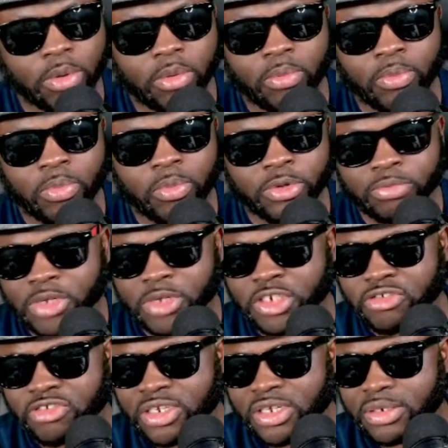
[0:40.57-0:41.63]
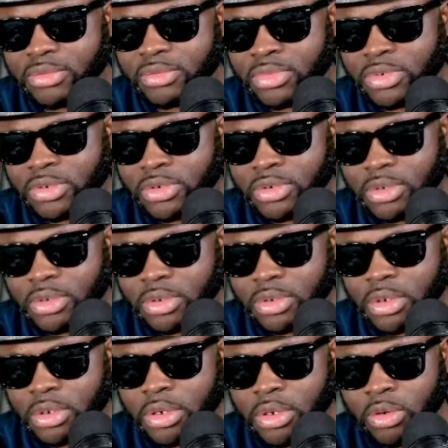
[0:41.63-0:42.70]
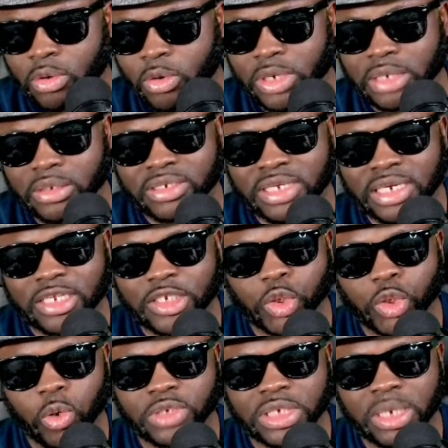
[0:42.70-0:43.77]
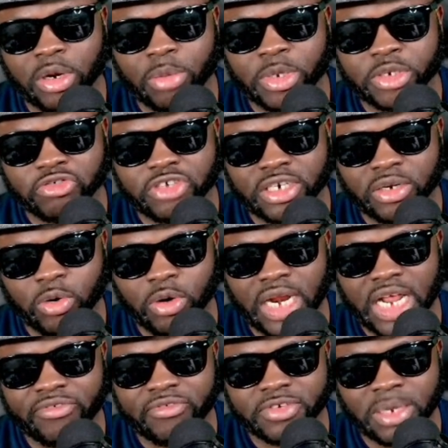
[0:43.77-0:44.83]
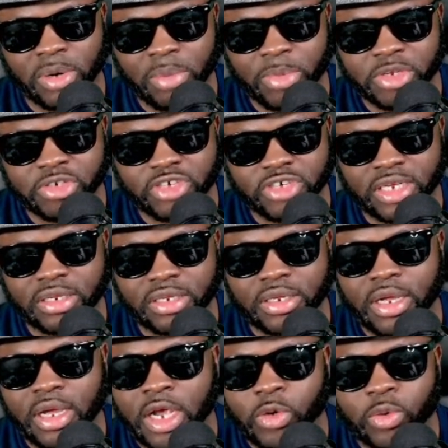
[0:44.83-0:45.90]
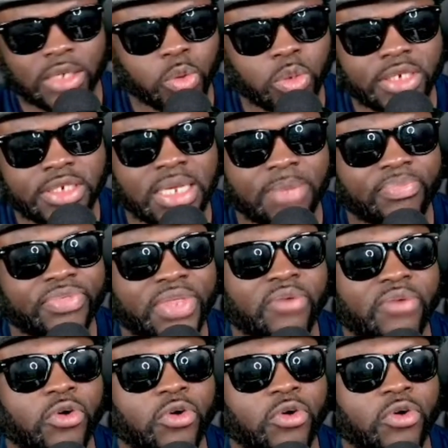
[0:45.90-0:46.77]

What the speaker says: that these are the zones I'm gonna be trading, or levels I'm gonna be trading. You can do the same thing for altcoins. You can go now to those altcoins that